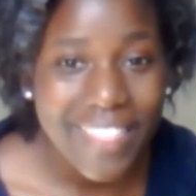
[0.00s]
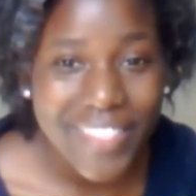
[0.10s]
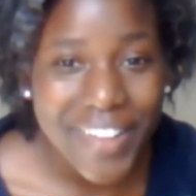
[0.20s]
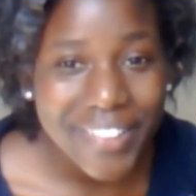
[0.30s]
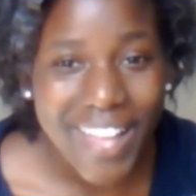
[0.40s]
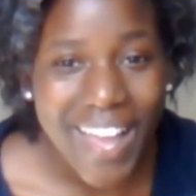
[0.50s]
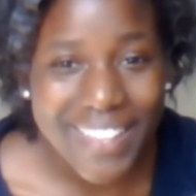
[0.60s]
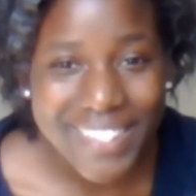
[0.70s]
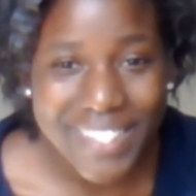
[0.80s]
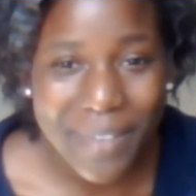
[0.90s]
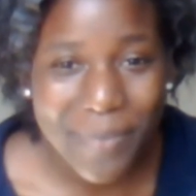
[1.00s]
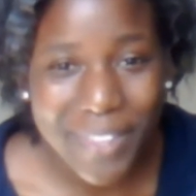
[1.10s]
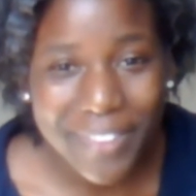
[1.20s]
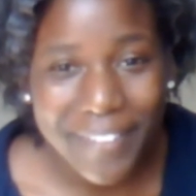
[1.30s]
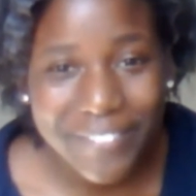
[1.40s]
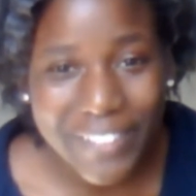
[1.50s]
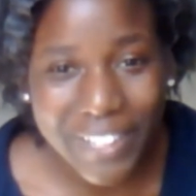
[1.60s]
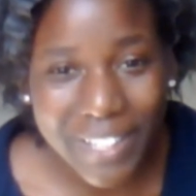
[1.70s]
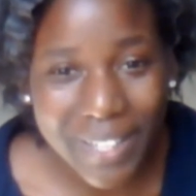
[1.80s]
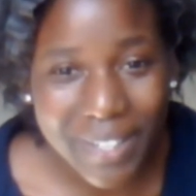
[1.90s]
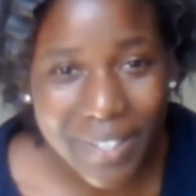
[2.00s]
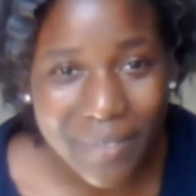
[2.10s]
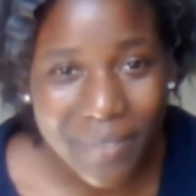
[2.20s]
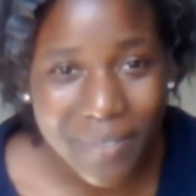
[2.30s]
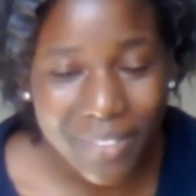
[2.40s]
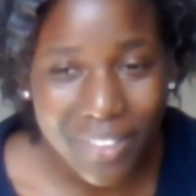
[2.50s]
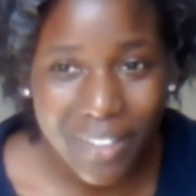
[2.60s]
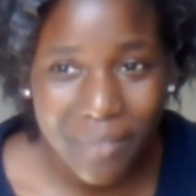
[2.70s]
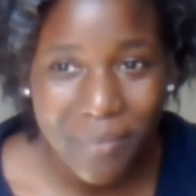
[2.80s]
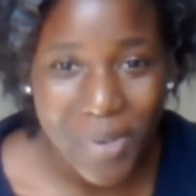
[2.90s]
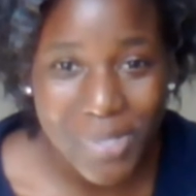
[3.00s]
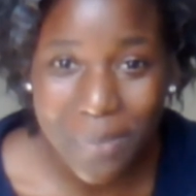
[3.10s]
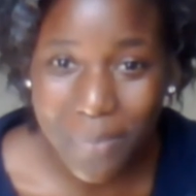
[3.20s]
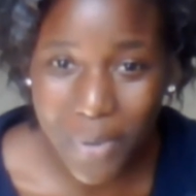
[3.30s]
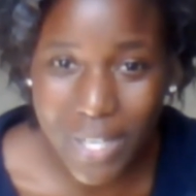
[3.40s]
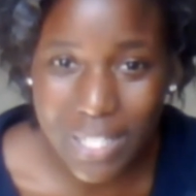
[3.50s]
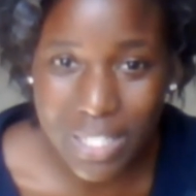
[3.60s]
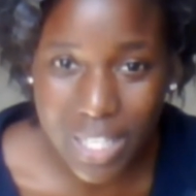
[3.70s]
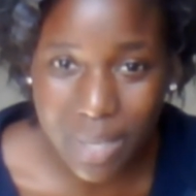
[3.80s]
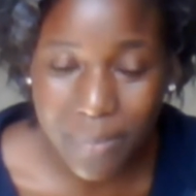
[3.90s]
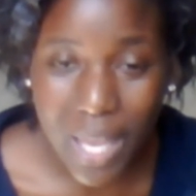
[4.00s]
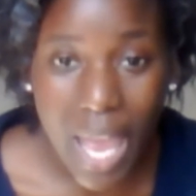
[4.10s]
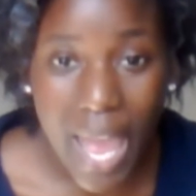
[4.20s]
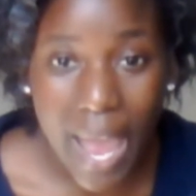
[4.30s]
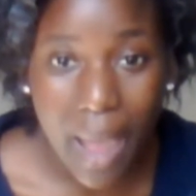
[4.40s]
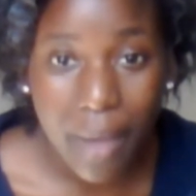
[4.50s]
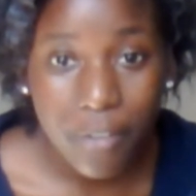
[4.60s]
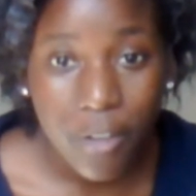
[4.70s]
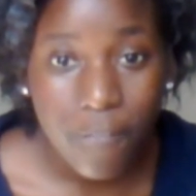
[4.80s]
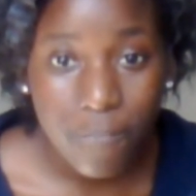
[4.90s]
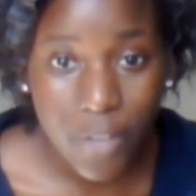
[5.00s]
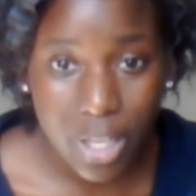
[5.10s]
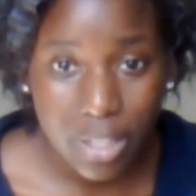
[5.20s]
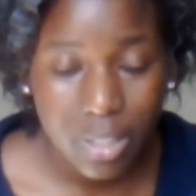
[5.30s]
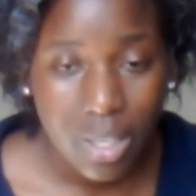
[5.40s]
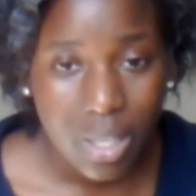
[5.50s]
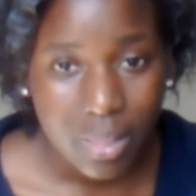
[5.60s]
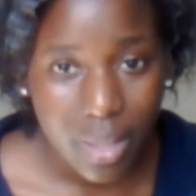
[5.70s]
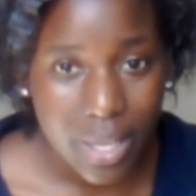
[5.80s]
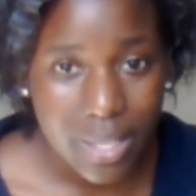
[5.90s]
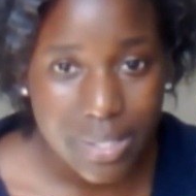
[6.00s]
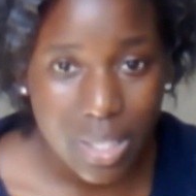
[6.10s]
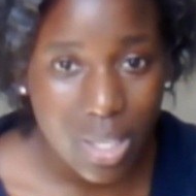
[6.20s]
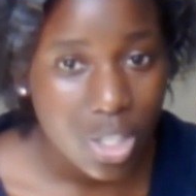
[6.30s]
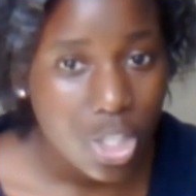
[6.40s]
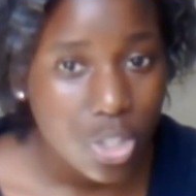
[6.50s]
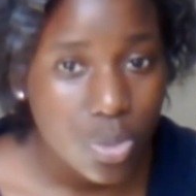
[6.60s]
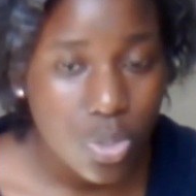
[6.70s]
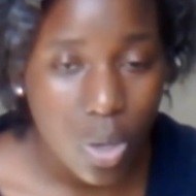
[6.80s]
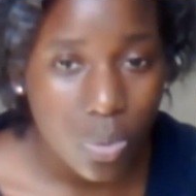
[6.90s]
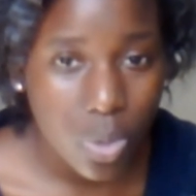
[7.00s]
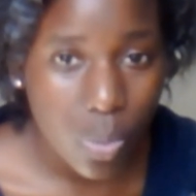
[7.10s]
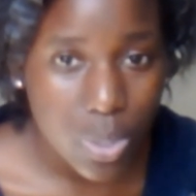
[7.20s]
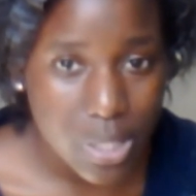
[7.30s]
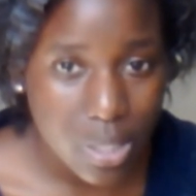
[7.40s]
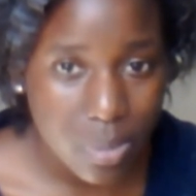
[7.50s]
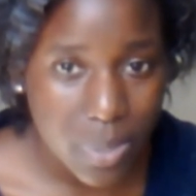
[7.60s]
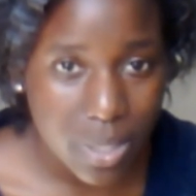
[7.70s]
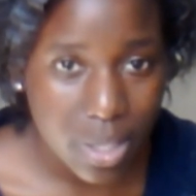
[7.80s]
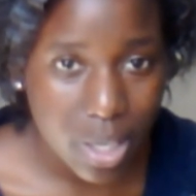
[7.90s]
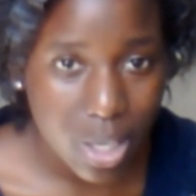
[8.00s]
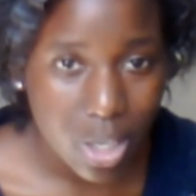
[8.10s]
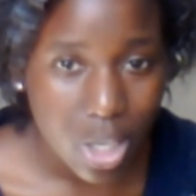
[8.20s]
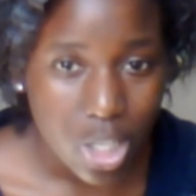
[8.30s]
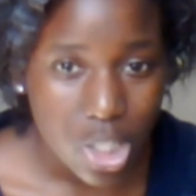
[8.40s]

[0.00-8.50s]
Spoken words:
And the last tip, and the most important tip, have fun. Like I said, you don't know what's going to be there.